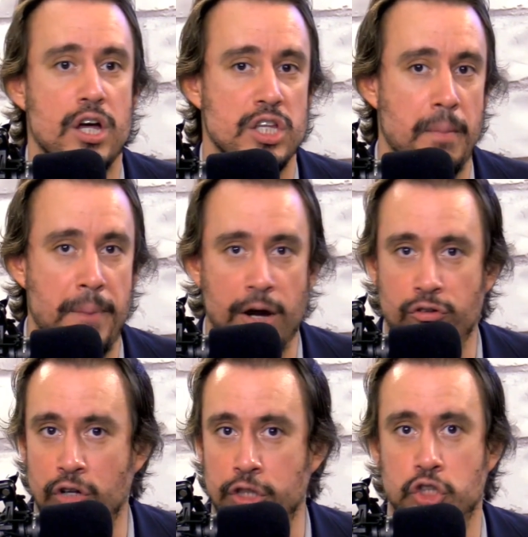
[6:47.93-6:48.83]
You better
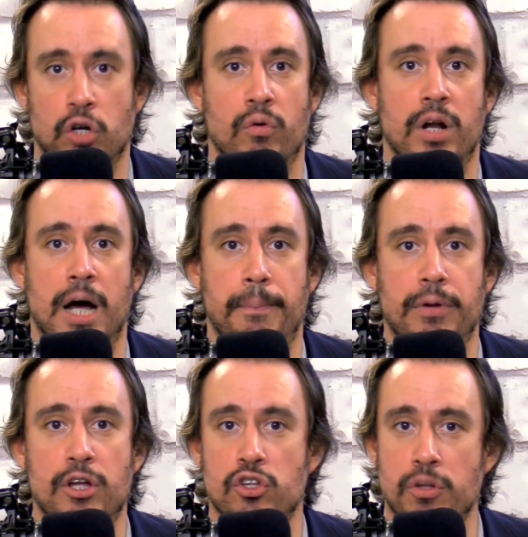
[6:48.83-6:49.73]
start showing up.
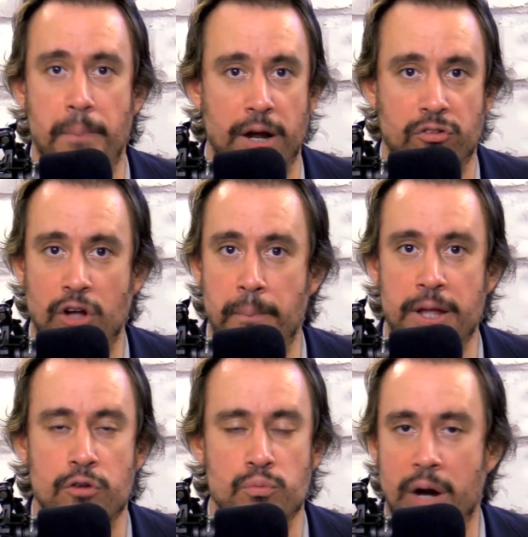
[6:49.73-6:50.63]
You better start
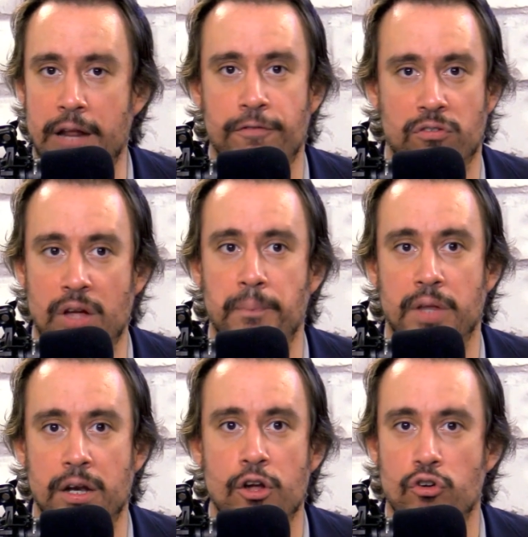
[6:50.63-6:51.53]
being ready for something.